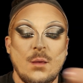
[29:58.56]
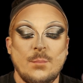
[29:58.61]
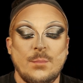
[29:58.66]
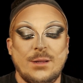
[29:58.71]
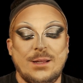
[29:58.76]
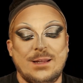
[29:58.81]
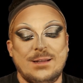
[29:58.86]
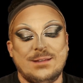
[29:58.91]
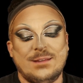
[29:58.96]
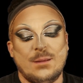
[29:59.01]
but
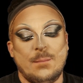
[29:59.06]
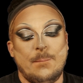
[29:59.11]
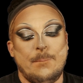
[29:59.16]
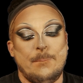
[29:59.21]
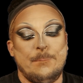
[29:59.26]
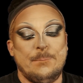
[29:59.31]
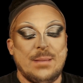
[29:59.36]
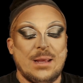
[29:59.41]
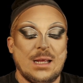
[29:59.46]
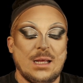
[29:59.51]
it's the
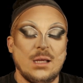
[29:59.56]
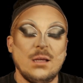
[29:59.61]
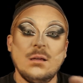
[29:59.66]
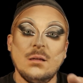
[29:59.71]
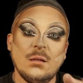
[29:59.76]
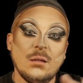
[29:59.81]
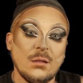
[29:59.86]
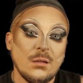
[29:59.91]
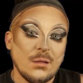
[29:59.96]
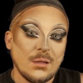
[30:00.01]

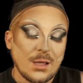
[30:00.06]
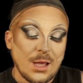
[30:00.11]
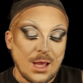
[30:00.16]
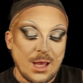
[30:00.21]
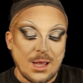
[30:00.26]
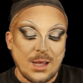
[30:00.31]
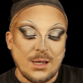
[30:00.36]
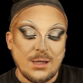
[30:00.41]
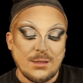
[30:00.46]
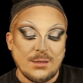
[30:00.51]
big
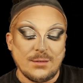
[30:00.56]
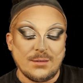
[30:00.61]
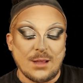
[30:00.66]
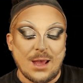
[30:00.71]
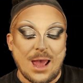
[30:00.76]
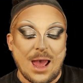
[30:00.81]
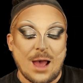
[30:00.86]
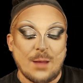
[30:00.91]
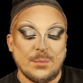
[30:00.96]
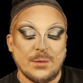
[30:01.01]
kind because the
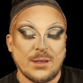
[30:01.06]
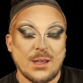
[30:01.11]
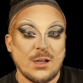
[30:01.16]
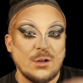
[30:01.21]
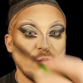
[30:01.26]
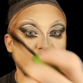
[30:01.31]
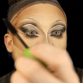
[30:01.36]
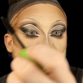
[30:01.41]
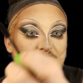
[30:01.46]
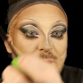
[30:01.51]
applicator
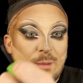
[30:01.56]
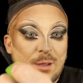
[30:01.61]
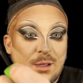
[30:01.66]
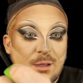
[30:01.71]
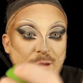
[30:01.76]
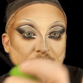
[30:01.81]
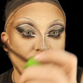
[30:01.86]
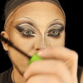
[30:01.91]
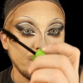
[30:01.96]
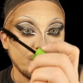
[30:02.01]
is really
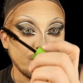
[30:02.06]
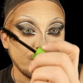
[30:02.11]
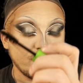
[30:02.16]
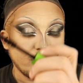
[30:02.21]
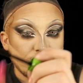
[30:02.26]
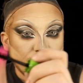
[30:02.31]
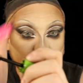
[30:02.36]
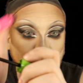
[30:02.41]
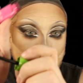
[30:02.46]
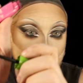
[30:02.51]
big,
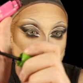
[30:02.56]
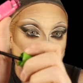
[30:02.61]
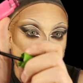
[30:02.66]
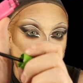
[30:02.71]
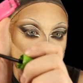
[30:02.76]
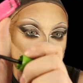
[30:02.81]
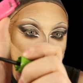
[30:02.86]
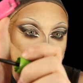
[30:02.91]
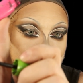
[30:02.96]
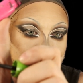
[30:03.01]

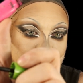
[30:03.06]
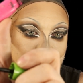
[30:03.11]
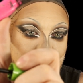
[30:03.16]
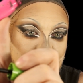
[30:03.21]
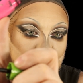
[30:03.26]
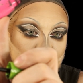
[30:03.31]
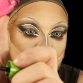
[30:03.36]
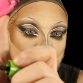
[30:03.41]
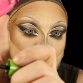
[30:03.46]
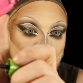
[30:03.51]
or it's
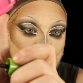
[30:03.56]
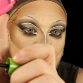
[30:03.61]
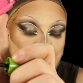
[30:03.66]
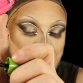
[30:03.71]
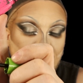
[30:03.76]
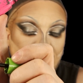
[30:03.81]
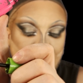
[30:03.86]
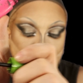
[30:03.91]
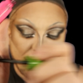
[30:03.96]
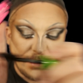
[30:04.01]
bigger
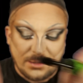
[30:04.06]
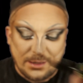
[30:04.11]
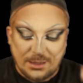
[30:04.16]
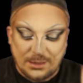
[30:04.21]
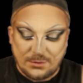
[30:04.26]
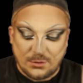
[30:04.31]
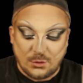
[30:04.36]
than like